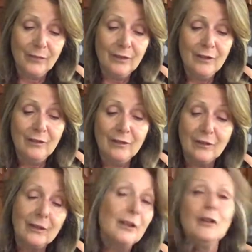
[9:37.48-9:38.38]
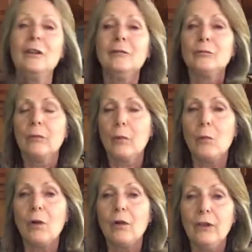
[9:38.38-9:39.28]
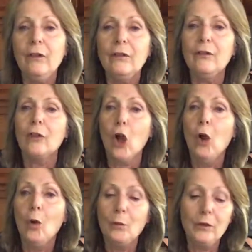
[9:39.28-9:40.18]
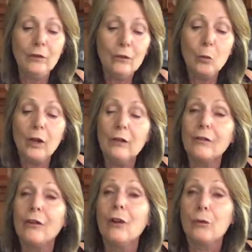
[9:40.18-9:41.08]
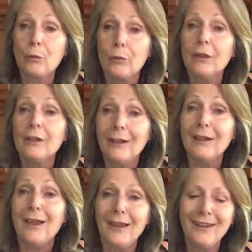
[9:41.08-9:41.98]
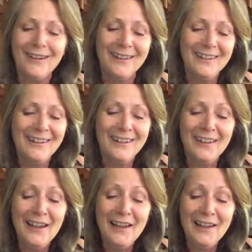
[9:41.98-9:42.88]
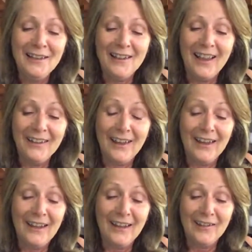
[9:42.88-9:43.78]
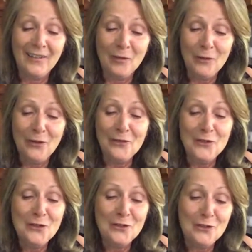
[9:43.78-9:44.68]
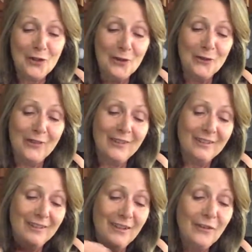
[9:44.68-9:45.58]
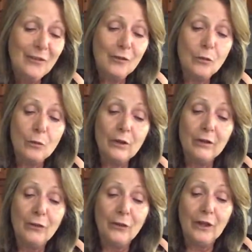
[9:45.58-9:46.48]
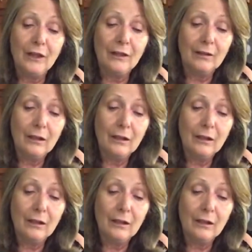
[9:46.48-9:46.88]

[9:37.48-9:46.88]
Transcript: this is a little more, this is the home. This is what it's really like. Not like on some of the food shows. This is the real thing.